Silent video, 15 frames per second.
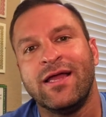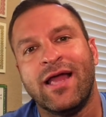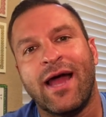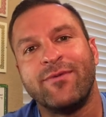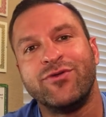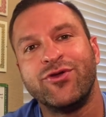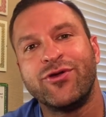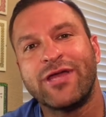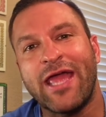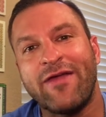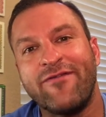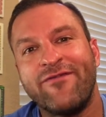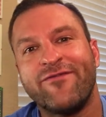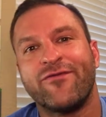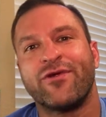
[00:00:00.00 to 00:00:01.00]
I'm doing a
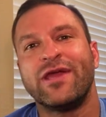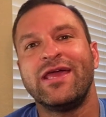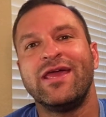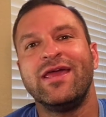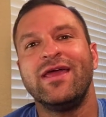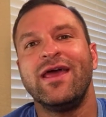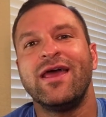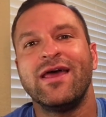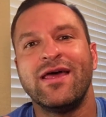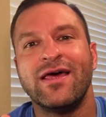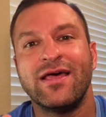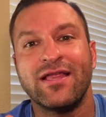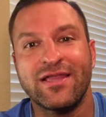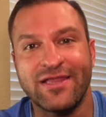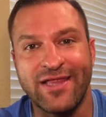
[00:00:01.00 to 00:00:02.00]
free
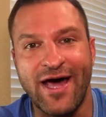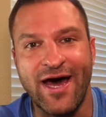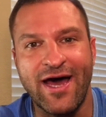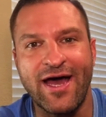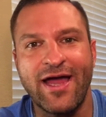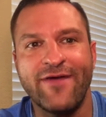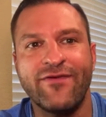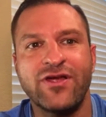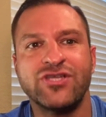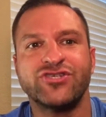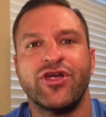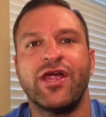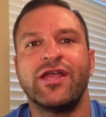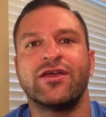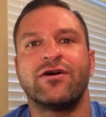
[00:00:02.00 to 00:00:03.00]
live
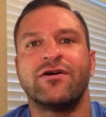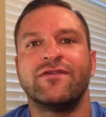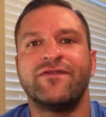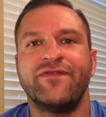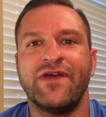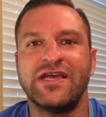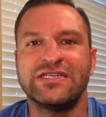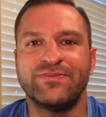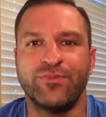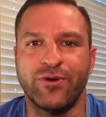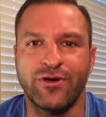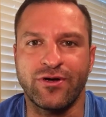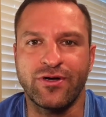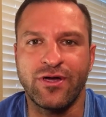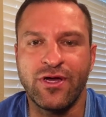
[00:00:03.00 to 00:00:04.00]
training on
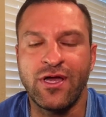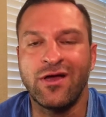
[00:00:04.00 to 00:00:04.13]
Facebook